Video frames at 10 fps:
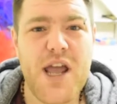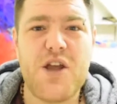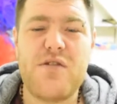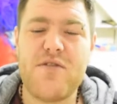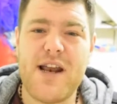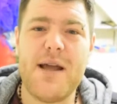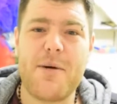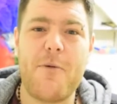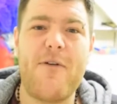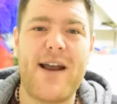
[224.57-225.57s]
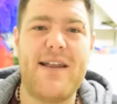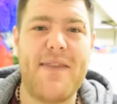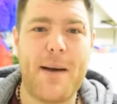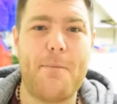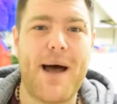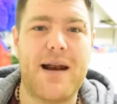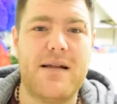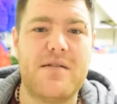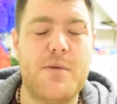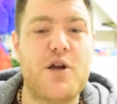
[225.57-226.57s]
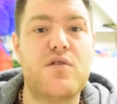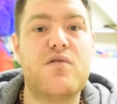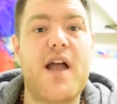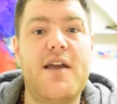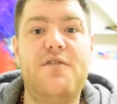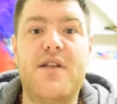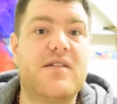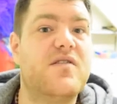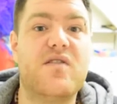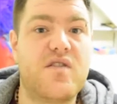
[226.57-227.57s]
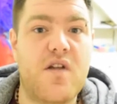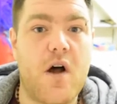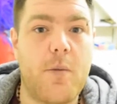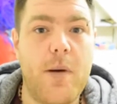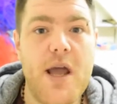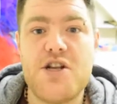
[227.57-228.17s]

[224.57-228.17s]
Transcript: It's really about finding that balance, because life doesn't stop.